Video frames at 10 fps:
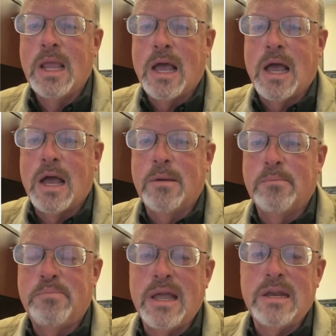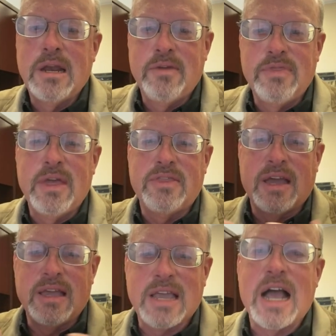But
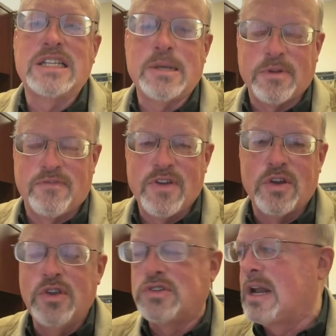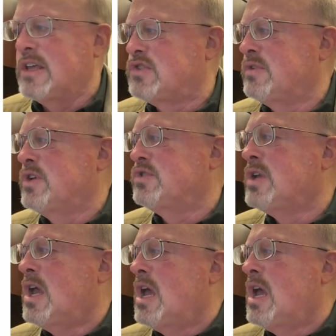the concept of fair use I'll introduce.